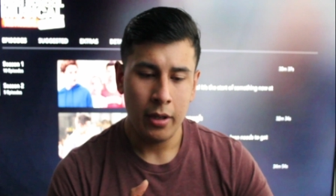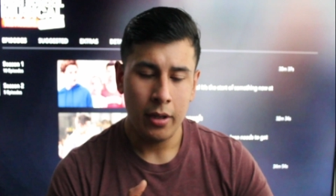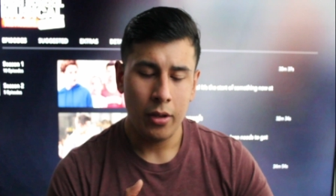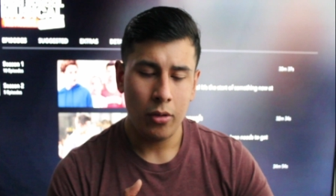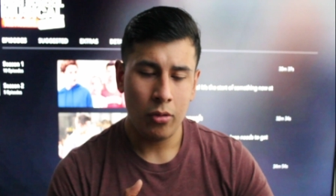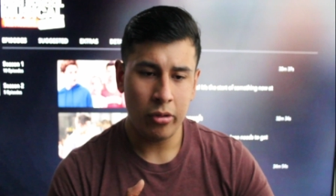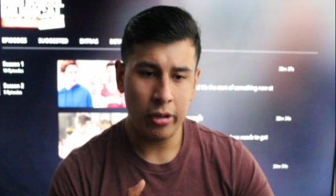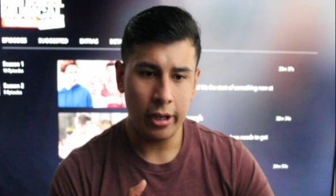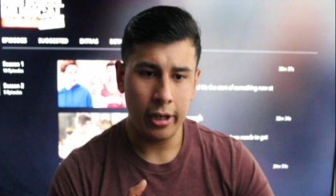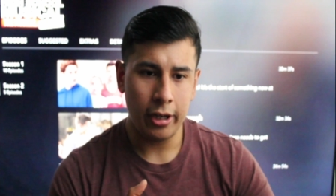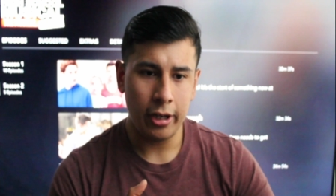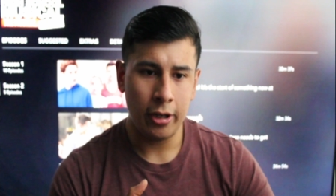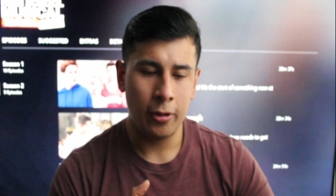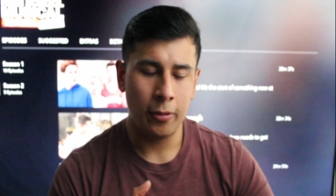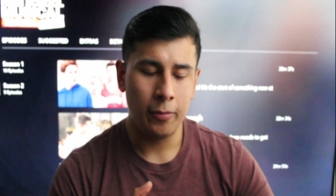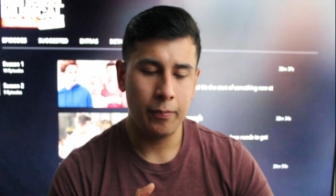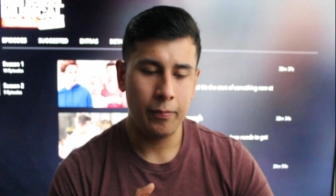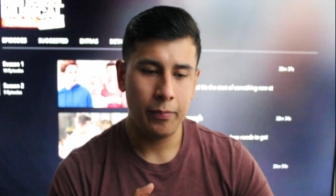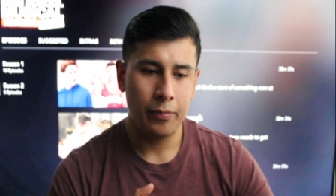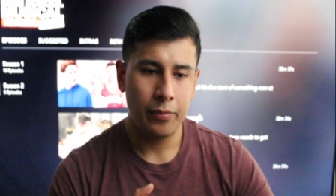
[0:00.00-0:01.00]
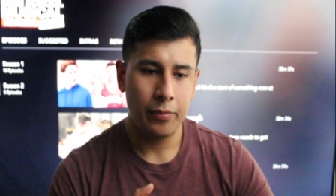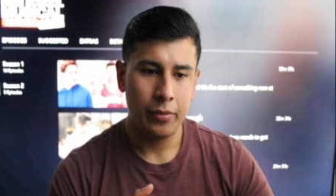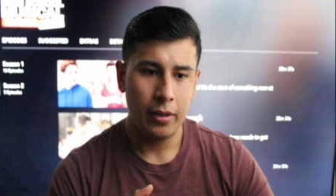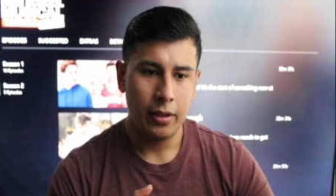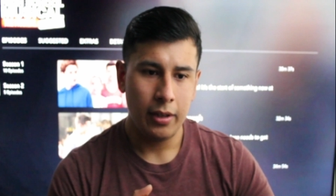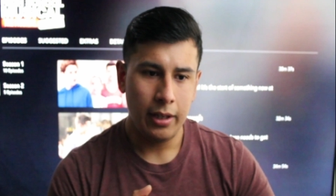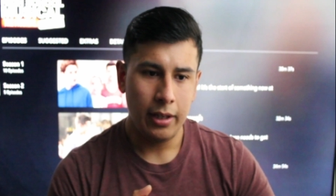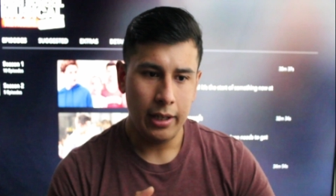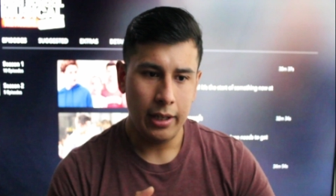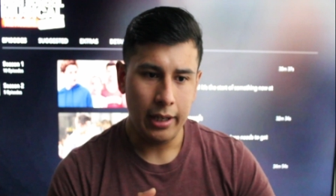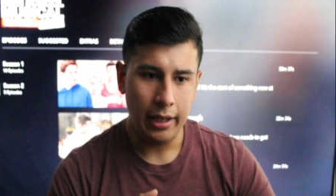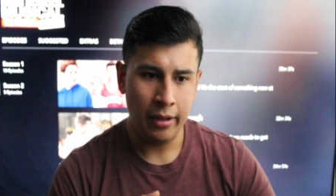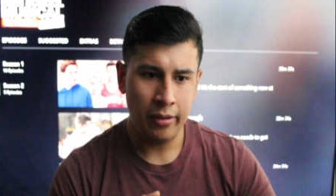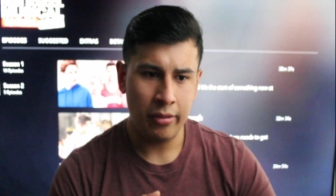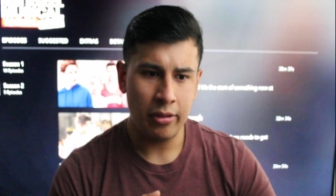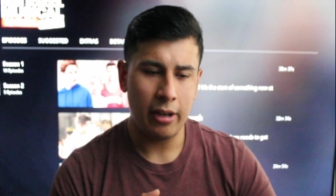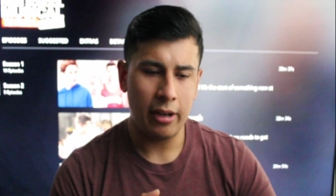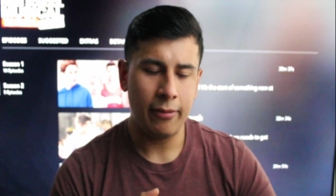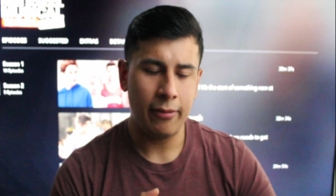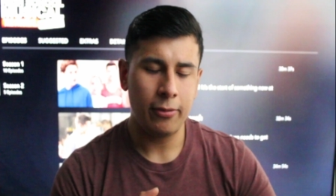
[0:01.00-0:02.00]
So, he's
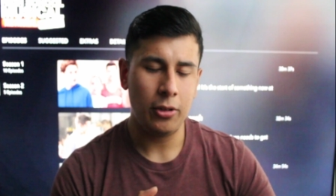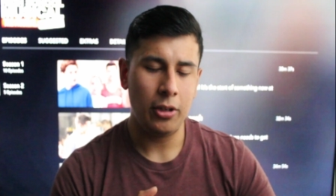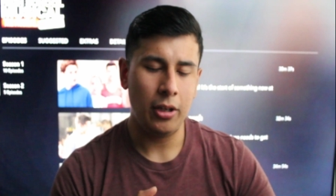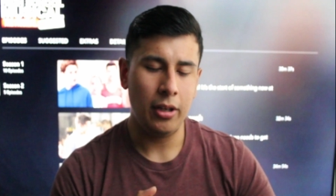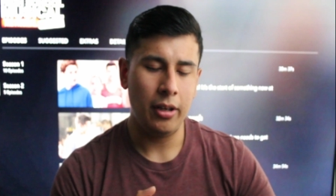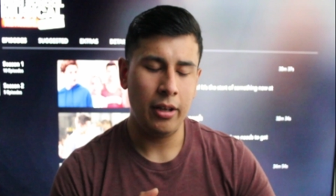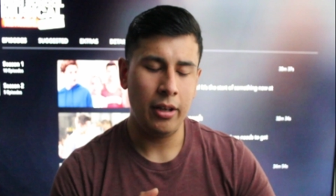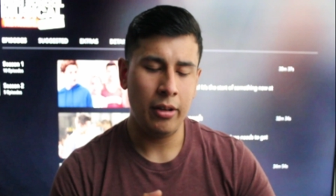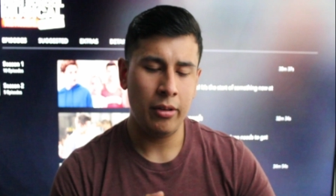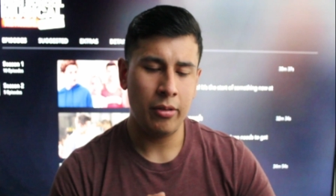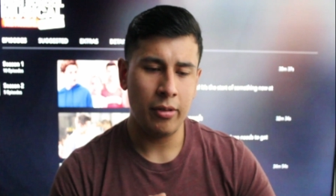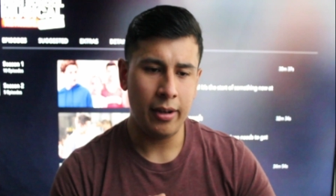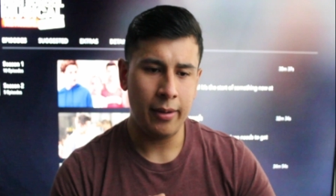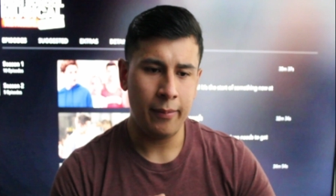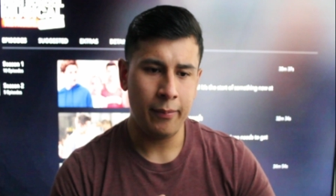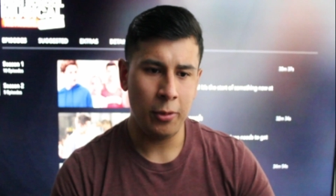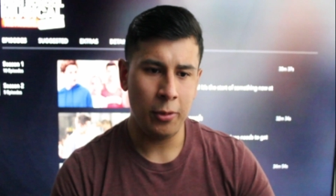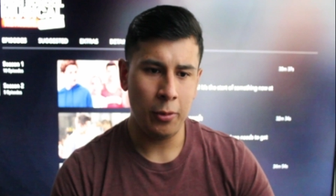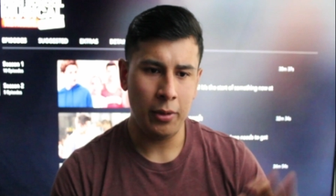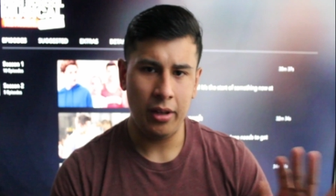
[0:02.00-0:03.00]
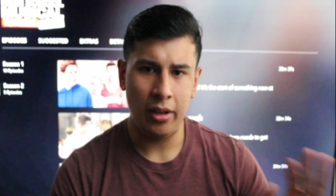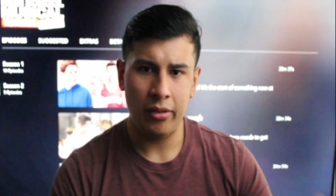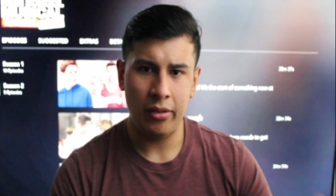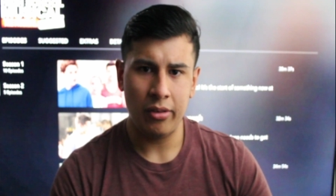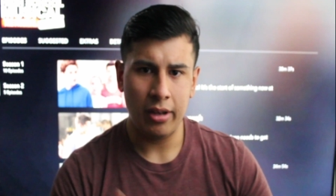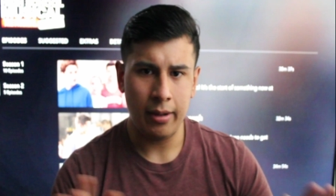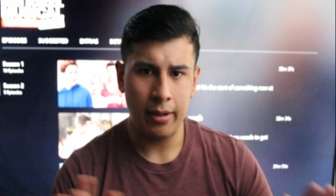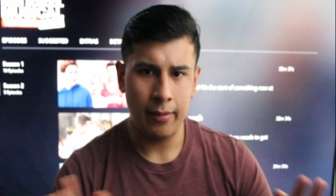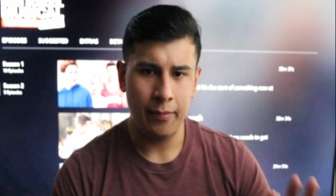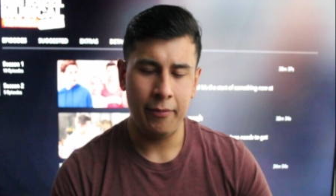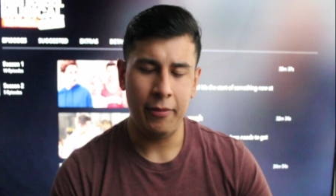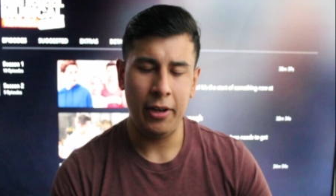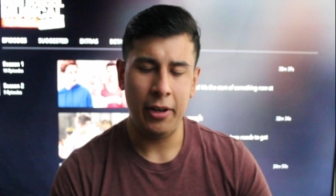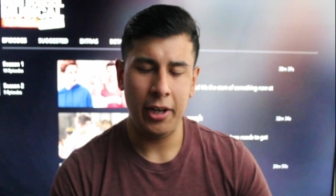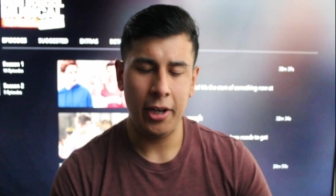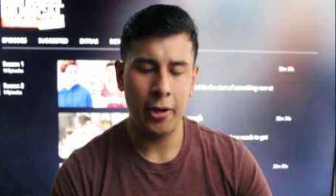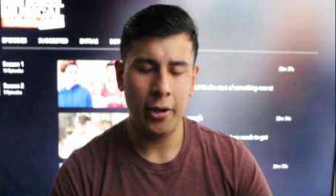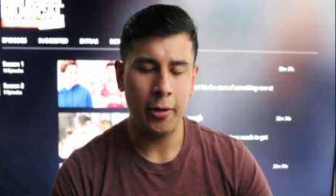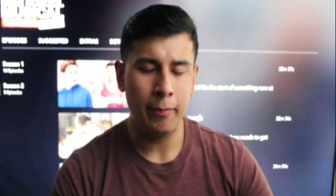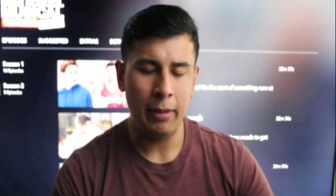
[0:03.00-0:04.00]
off. He's um doing these um
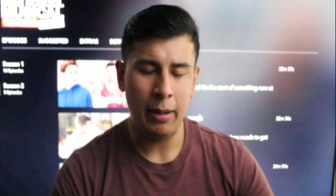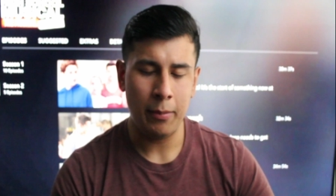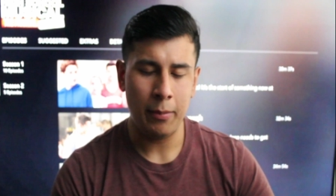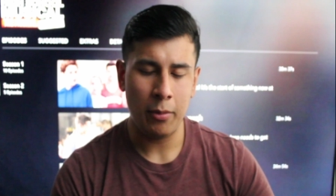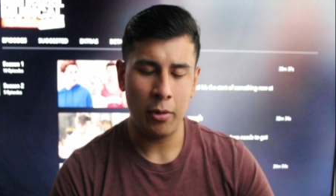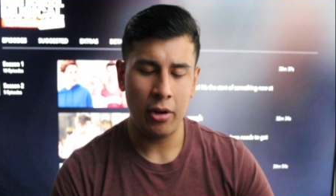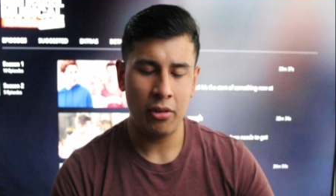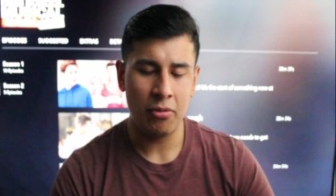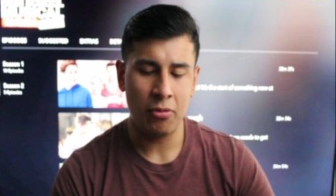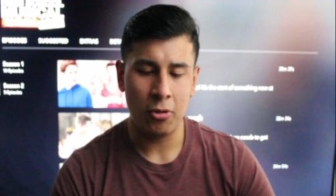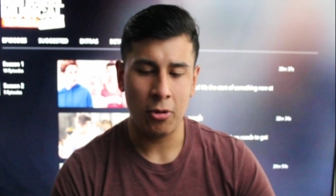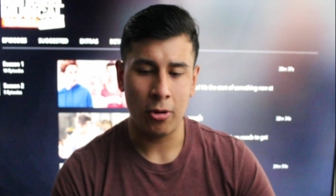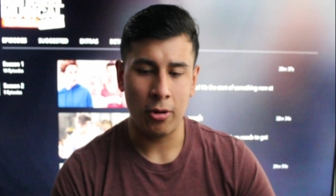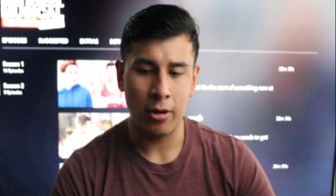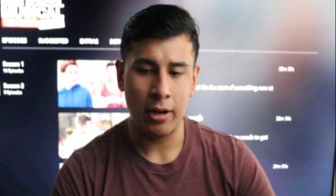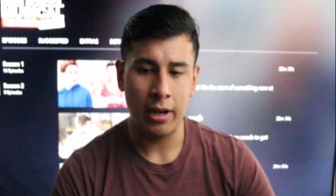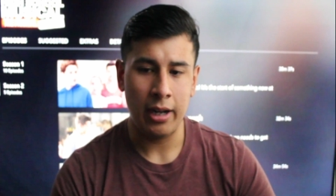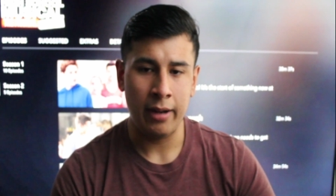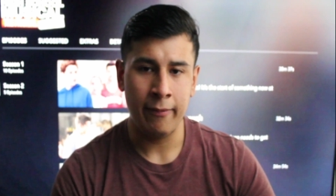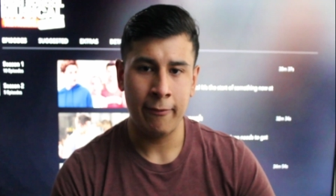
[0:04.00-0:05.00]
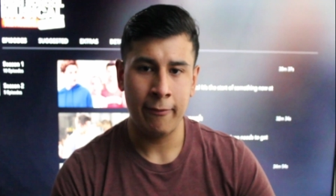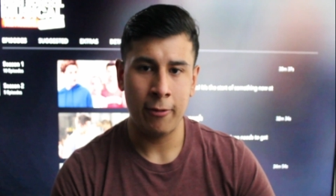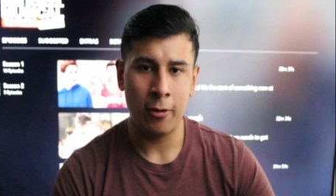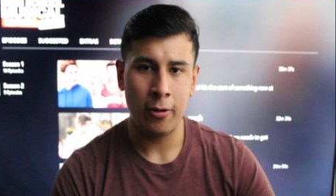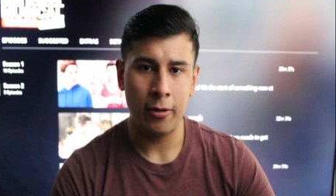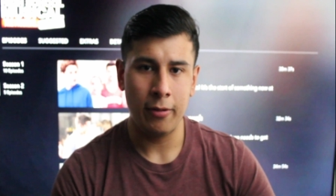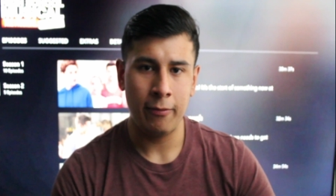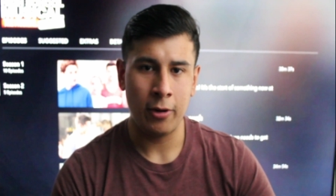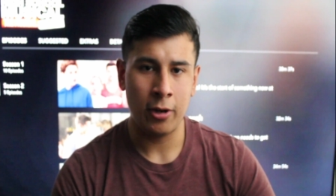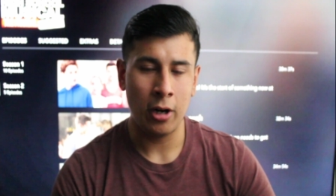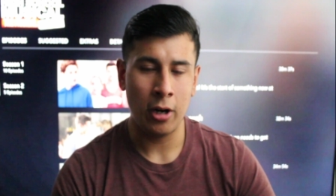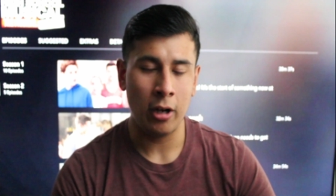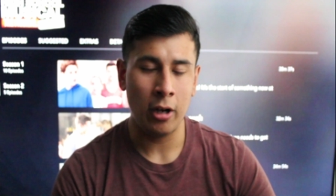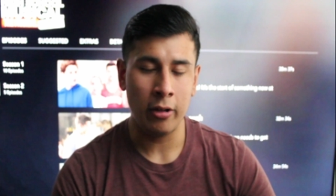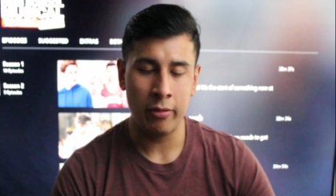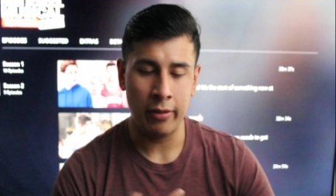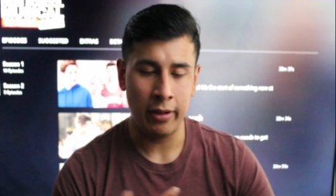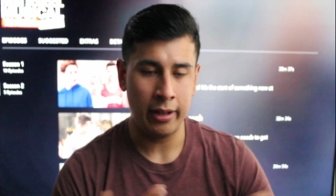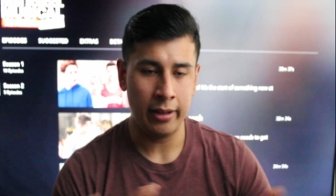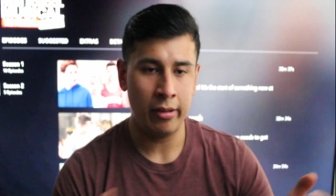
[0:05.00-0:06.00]
video memories for um for for
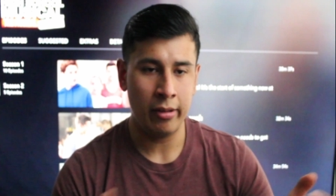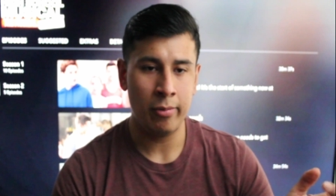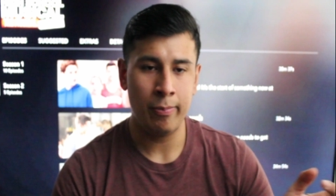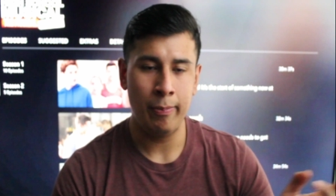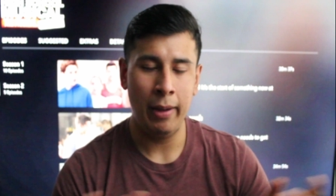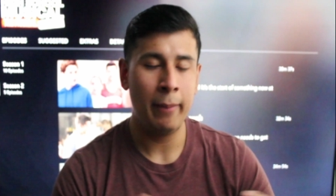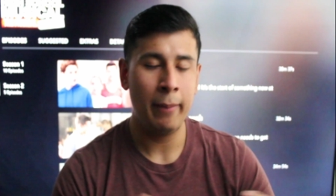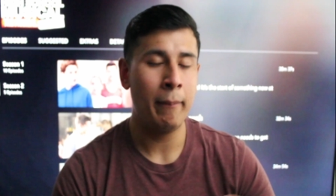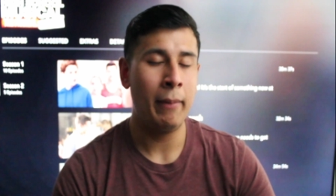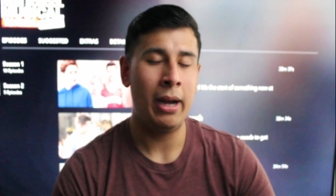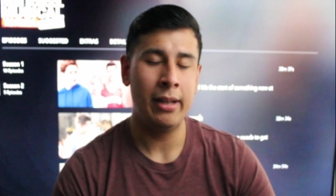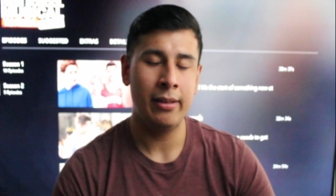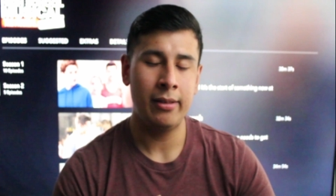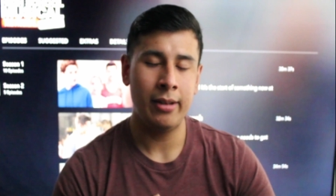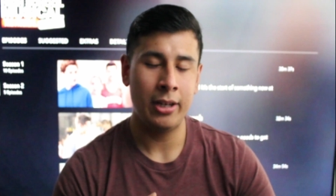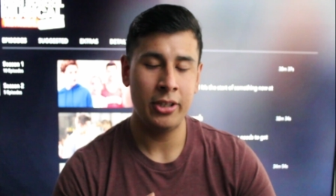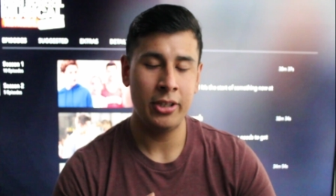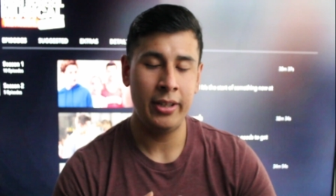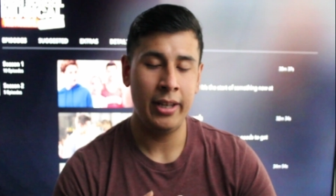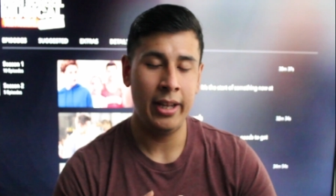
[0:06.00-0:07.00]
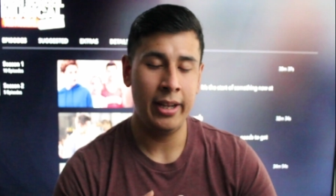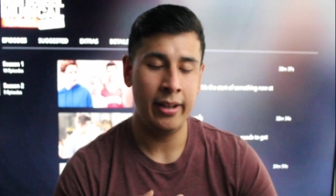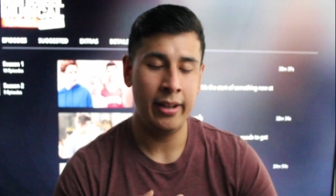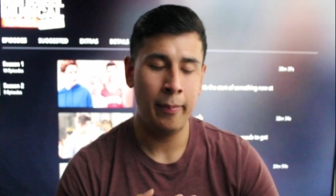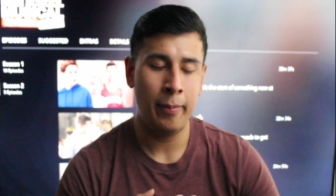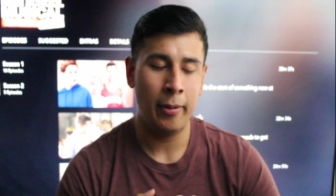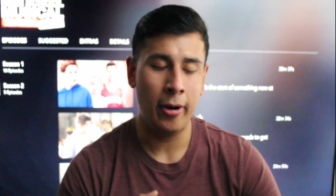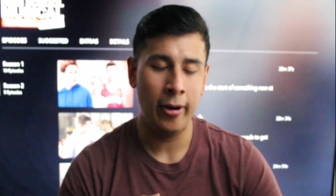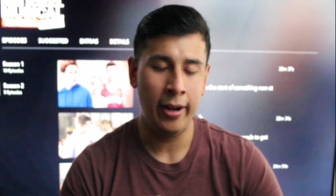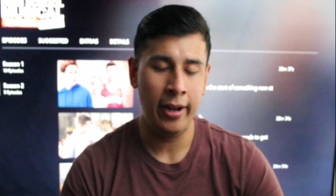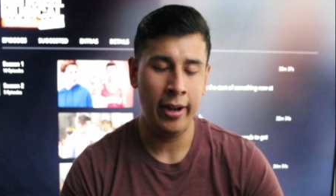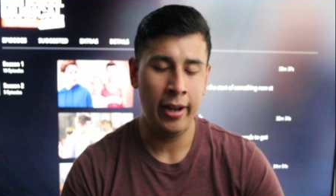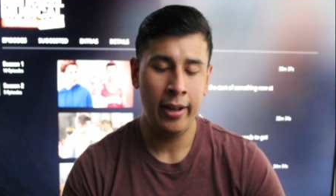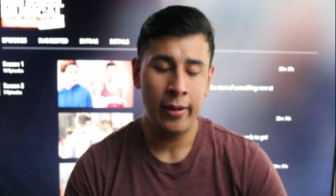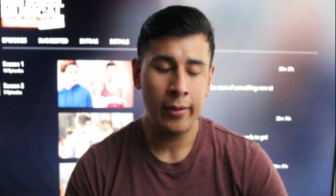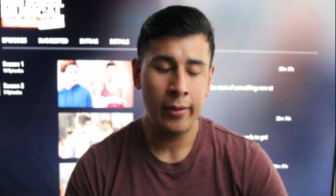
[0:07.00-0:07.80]
Carlos for like this big montage at the end of the party.